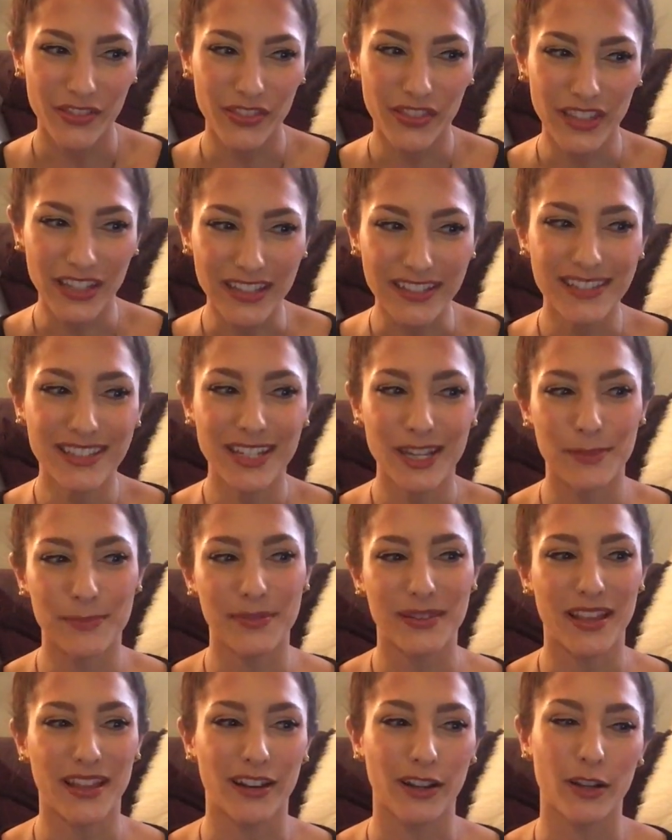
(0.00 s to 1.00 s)
these
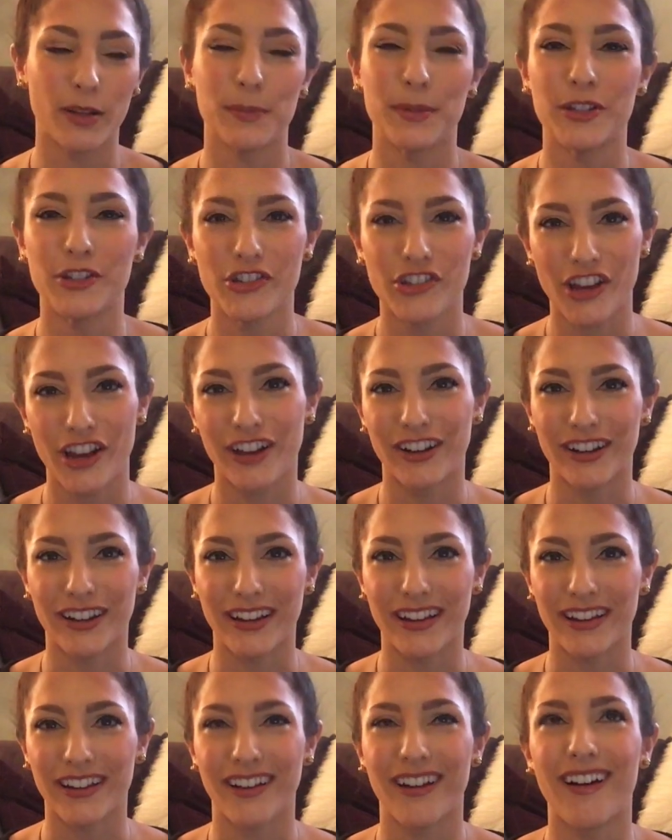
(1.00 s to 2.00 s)
tips that I'm going to be
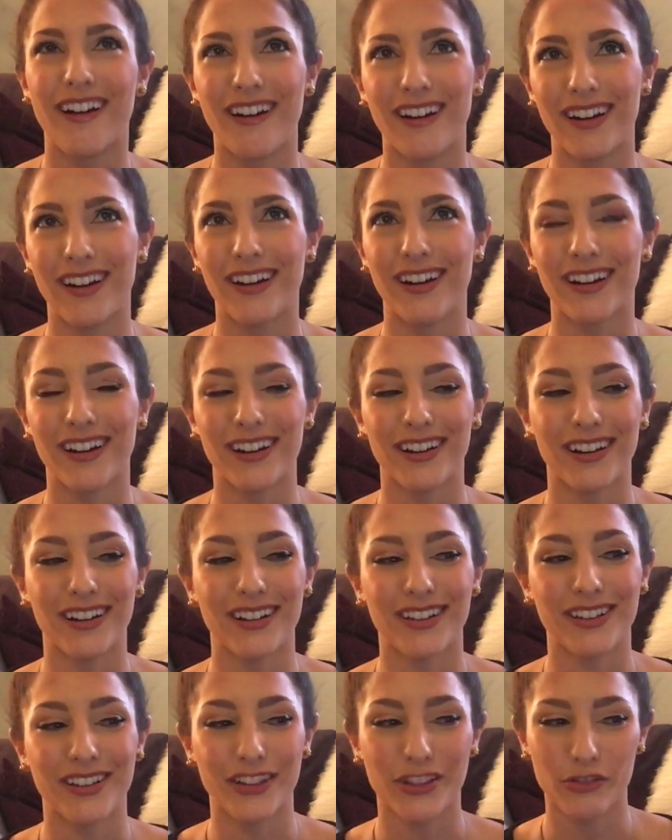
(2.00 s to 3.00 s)
sharing
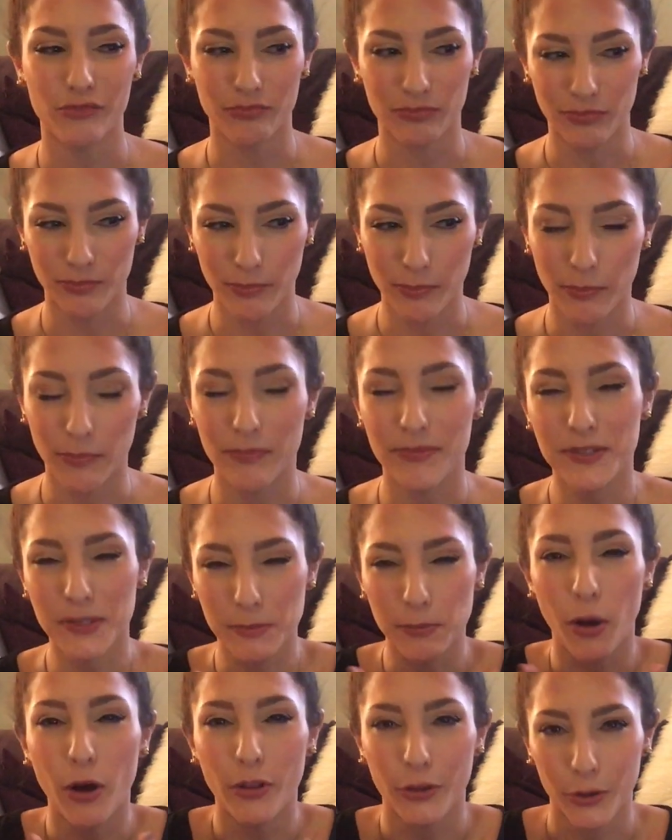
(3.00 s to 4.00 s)
are
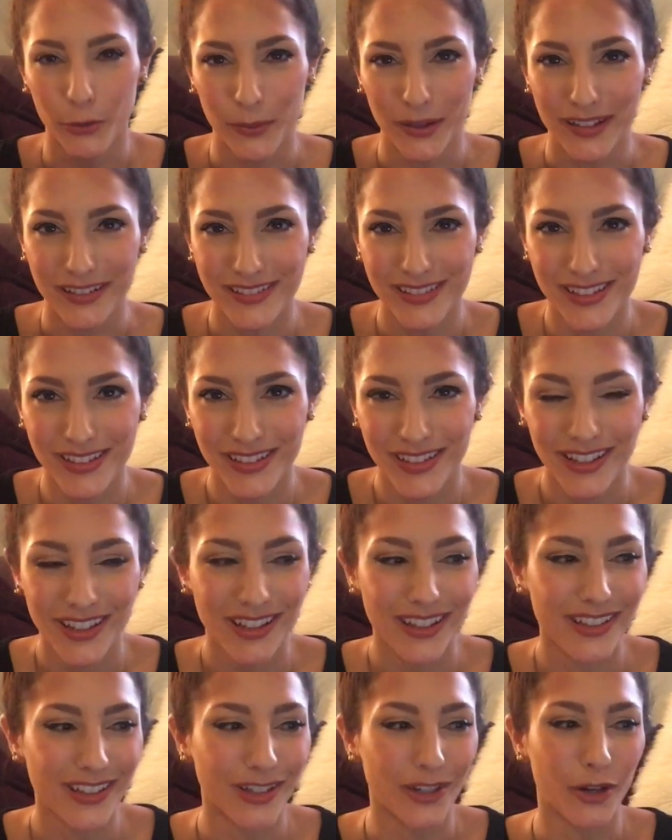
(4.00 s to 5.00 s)
smaller ways,
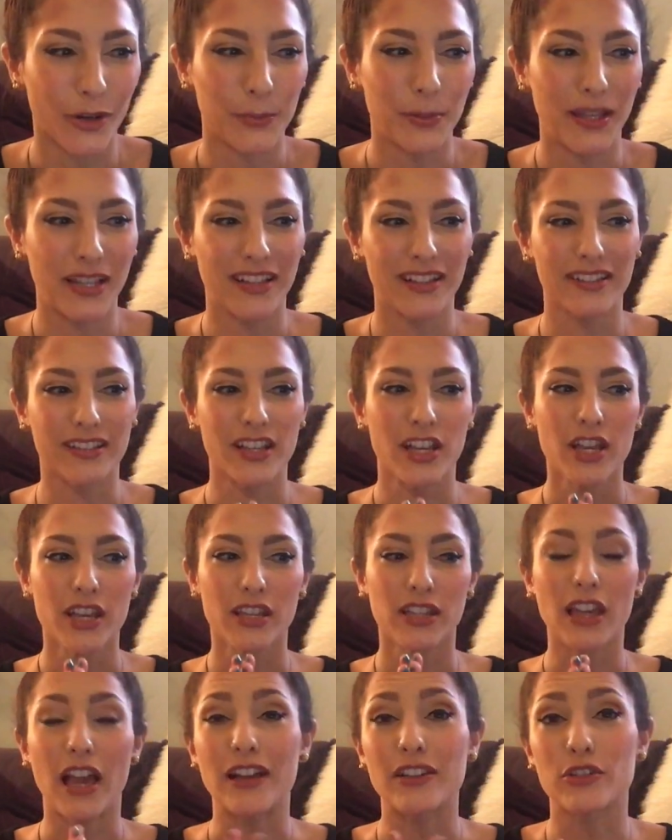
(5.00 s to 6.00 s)
you know, because
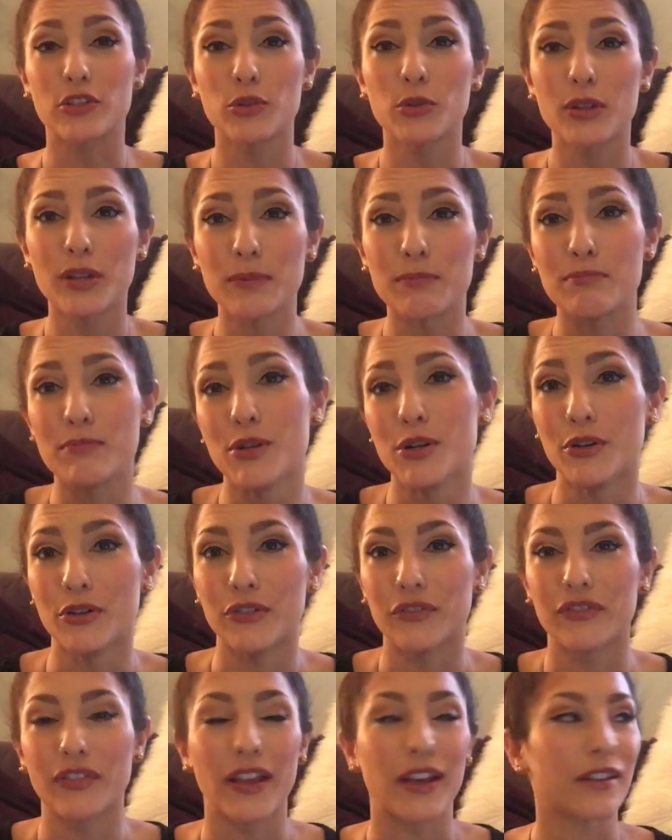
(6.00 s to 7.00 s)
yes, you can
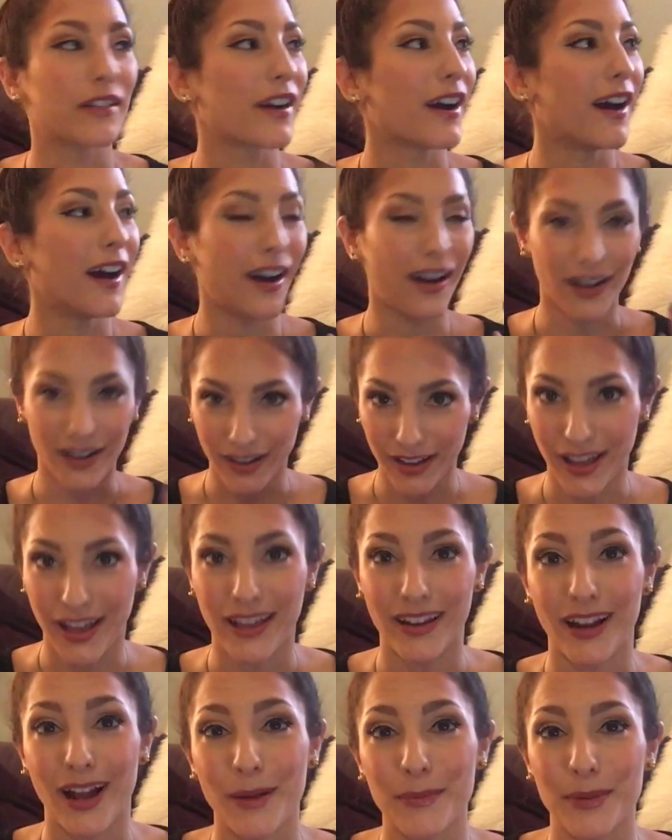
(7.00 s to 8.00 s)
move. Like,
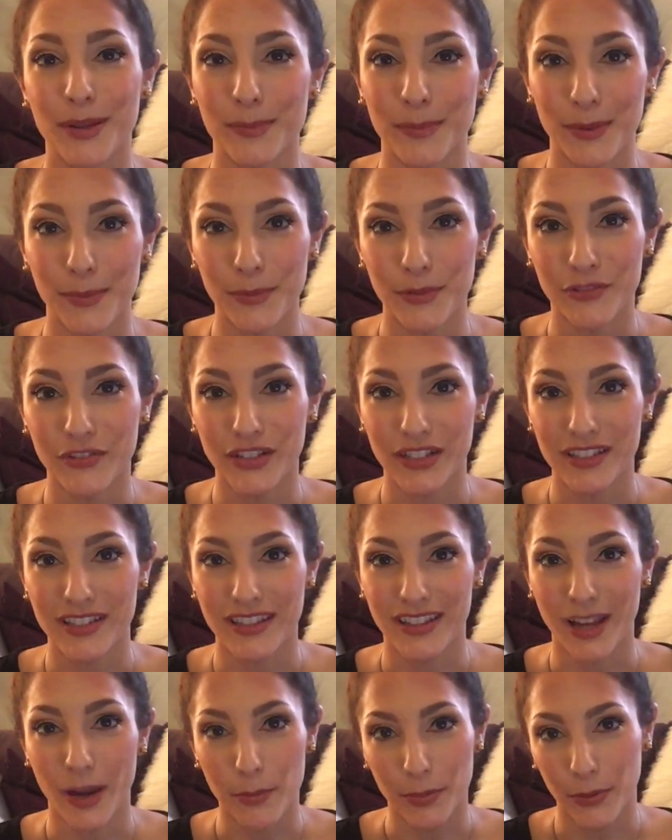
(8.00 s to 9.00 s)
again, I'm going to be moving
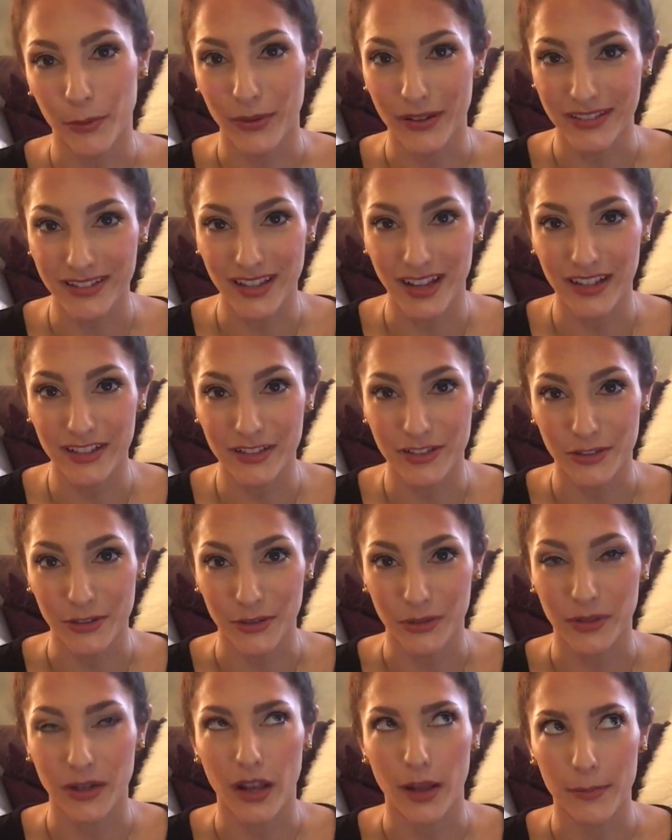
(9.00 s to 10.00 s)
to the Upper West Side
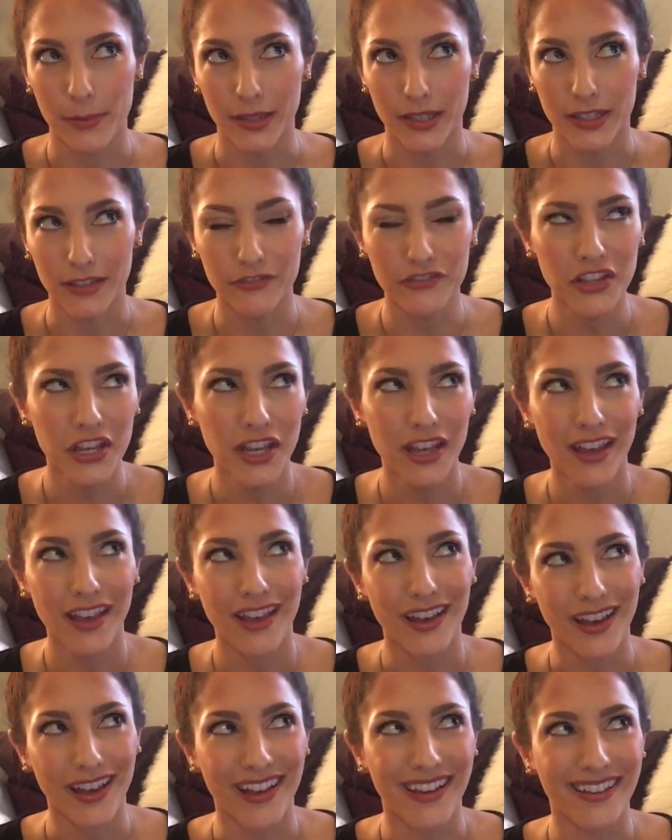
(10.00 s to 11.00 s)
soon, I believe.
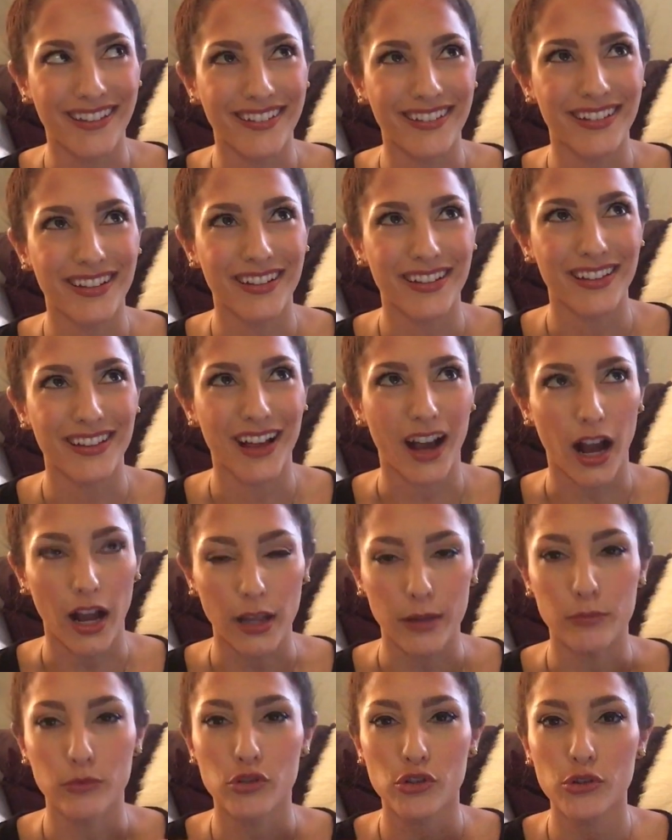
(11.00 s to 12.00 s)
And
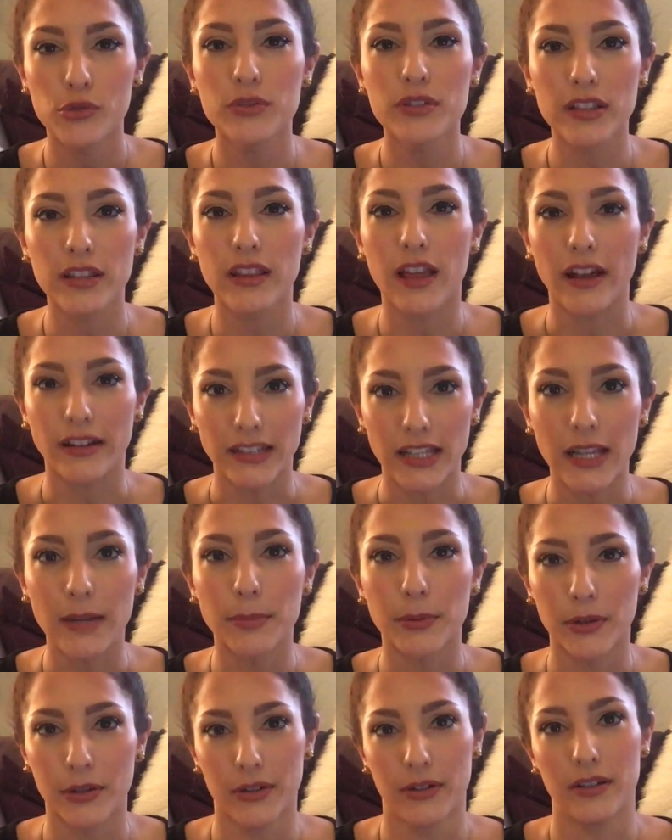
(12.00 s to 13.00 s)
I am choosing that
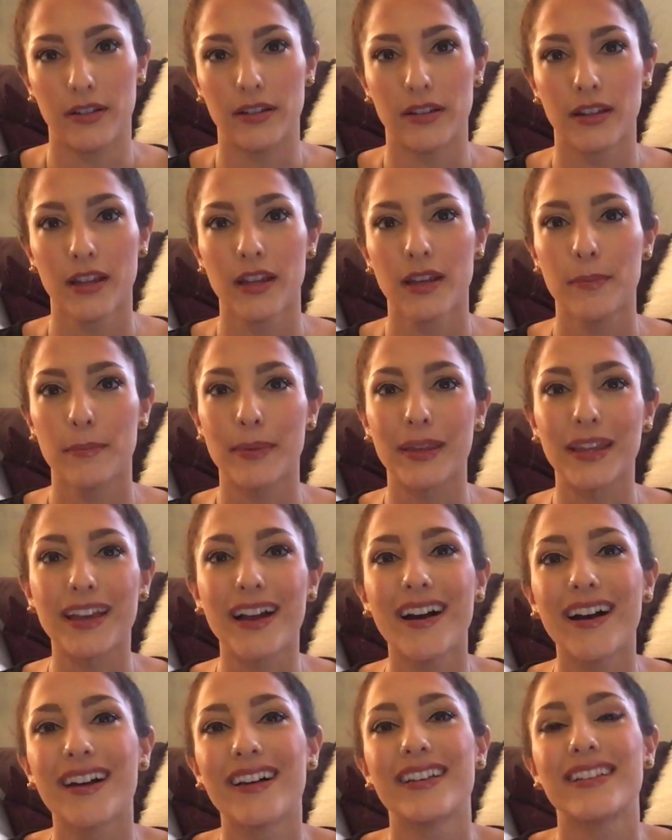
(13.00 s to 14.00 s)
neighborhood
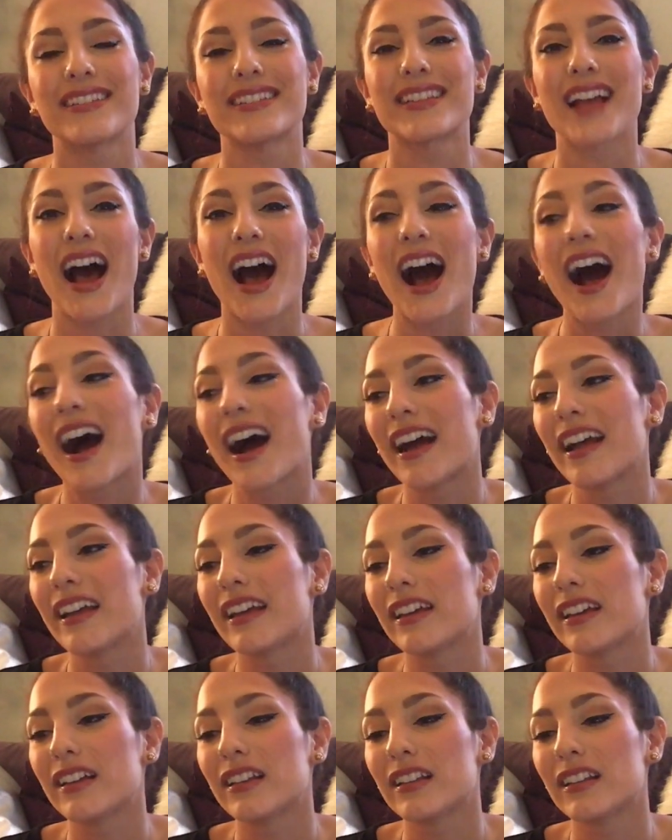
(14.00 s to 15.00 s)
because
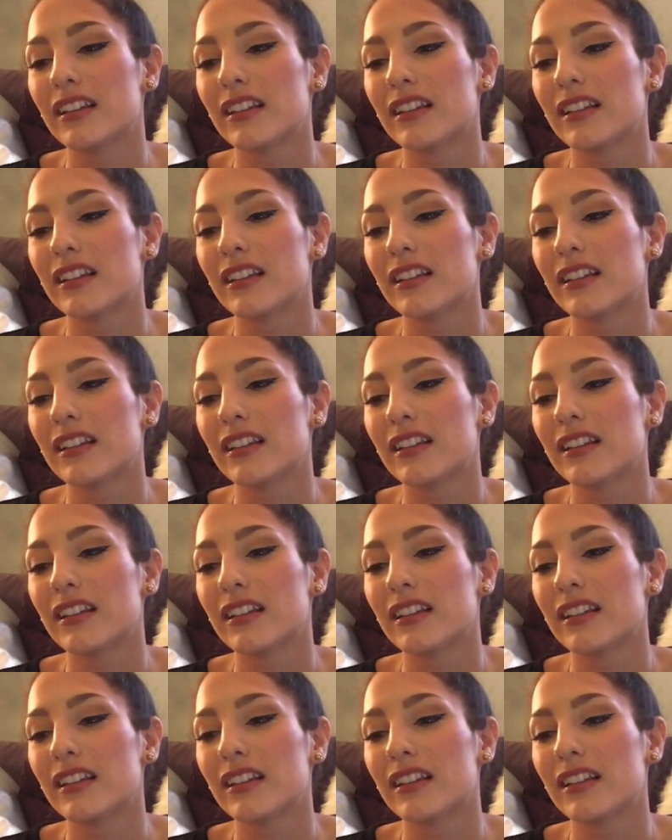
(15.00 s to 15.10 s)
I